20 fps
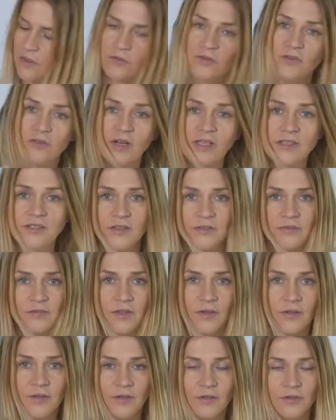The rest of
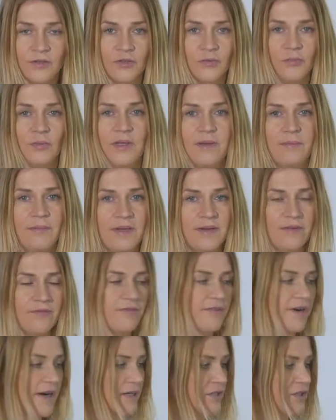colors will be
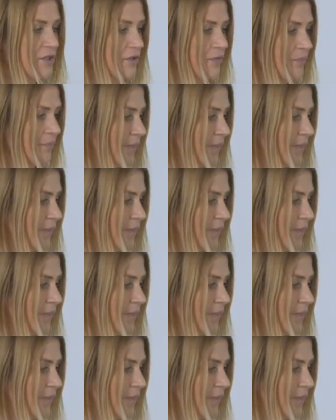refreshed.